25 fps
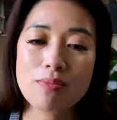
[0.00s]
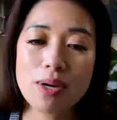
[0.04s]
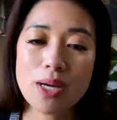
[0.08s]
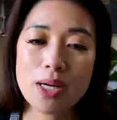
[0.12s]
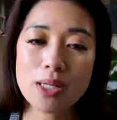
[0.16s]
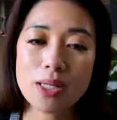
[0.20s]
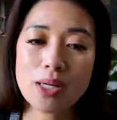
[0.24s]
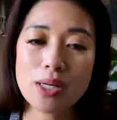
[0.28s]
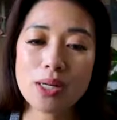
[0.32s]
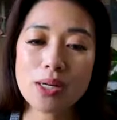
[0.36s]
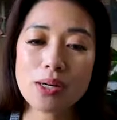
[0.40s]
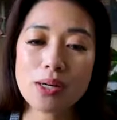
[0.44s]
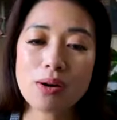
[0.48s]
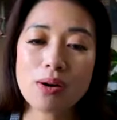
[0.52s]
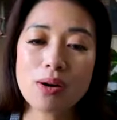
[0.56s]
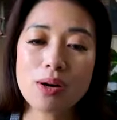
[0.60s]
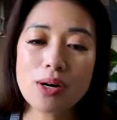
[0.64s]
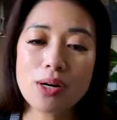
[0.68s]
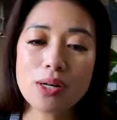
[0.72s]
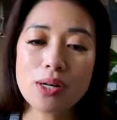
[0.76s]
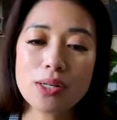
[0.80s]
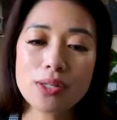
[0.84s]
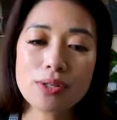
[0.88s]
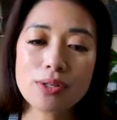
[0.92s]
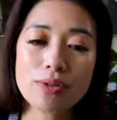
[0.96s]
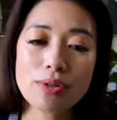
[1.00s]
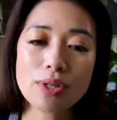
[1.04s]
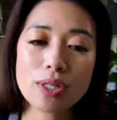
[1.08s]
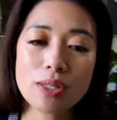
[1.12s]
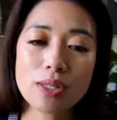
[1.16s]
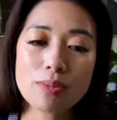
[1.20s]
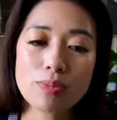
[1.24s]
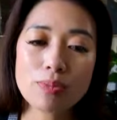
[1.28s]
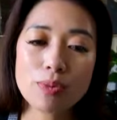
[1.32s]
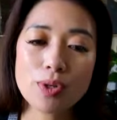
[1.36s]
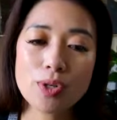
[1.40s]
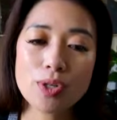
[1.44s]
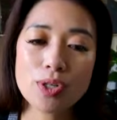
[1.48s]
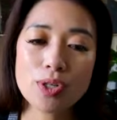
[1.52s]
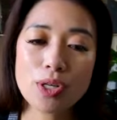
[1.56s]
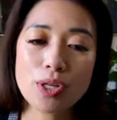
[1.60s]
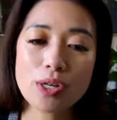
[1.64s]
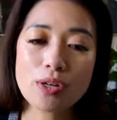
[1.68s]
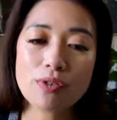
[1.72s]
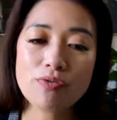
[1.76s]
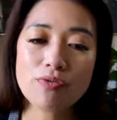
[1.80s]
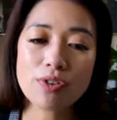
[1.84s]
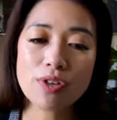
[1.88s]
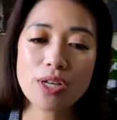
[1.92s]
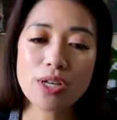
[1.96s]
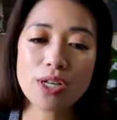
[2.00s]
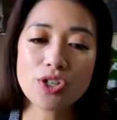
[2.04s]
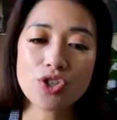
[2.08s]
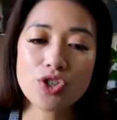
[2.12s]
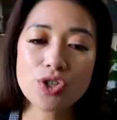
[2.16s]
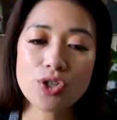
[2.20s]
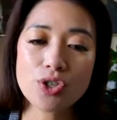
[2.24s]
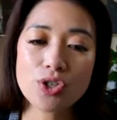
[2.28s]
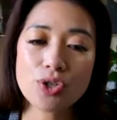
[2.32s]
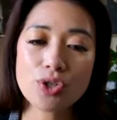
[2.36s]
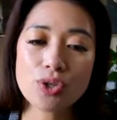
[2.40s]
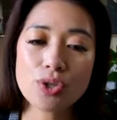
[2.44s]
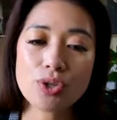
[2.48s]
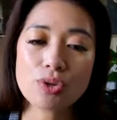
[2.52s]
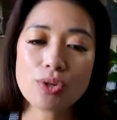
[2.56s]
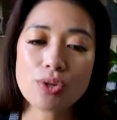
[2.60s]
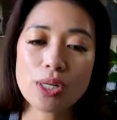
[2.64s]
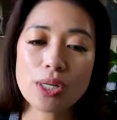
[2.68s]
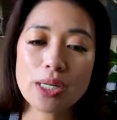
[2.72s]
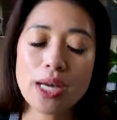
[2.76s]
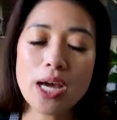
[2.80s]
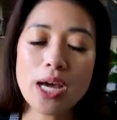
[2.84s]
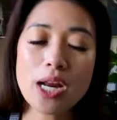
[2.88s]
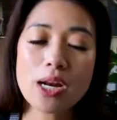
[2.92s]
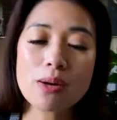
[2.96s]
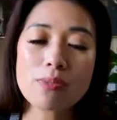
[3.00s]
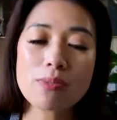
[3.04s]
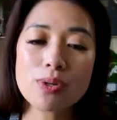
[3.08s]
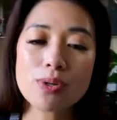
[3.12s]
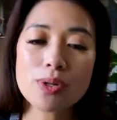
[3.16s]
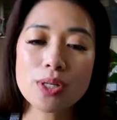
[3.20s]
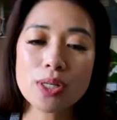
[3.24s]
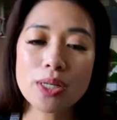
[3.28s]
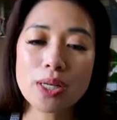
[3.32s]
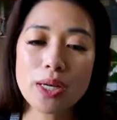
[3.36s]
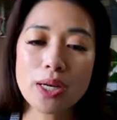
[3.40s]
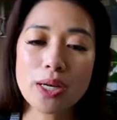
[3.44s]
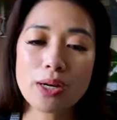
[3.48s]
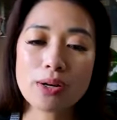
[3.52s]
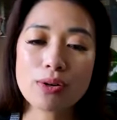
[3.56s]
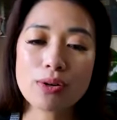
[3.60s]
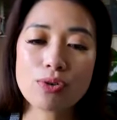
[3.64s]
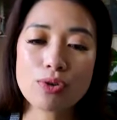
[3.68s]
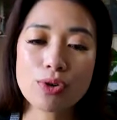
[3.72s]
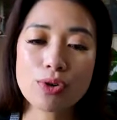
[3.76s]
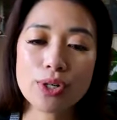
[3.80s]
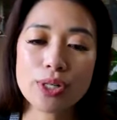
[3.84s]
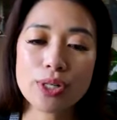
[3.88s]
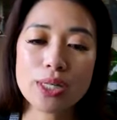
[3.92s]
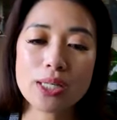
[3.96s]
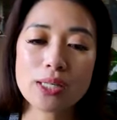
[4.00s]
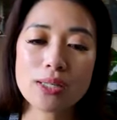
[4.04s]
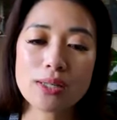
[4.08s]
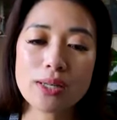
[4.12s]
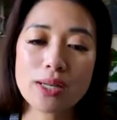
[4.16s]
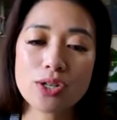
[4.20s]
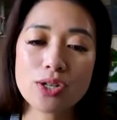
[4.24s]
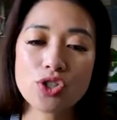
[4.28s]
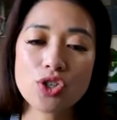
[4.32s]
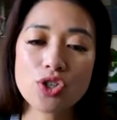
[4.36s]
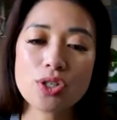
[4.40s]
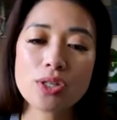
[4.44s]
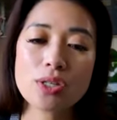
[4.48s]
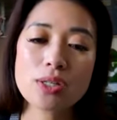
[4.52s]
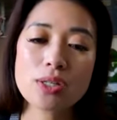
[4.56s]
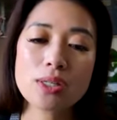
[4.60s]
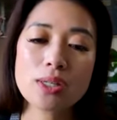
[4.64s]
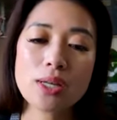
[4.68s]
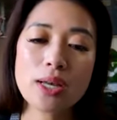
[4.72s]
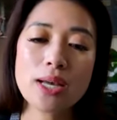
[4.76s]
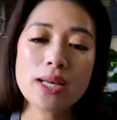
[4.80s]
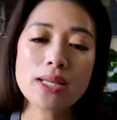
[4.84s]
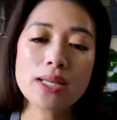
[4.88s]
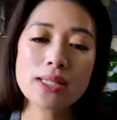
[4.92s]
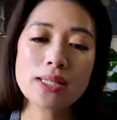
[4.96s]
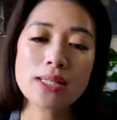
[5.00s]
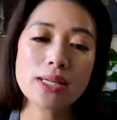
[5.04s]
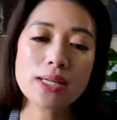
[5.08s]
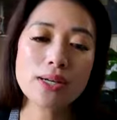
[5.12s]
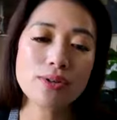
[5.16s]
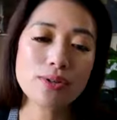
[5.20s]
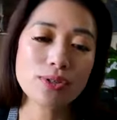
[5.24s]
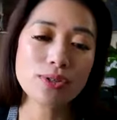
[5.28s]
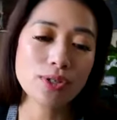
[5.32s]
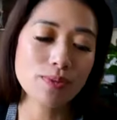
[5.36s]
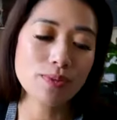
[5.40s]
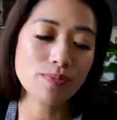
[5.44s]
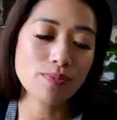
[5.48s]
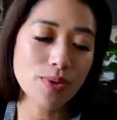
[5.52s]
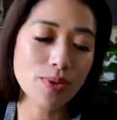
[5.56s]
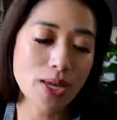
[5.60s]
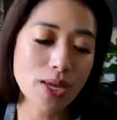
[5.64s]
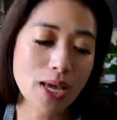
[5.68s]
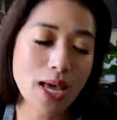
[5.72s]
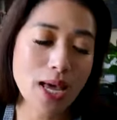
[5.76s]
Medicare also explores innovations through accountable care organizations, ACOs.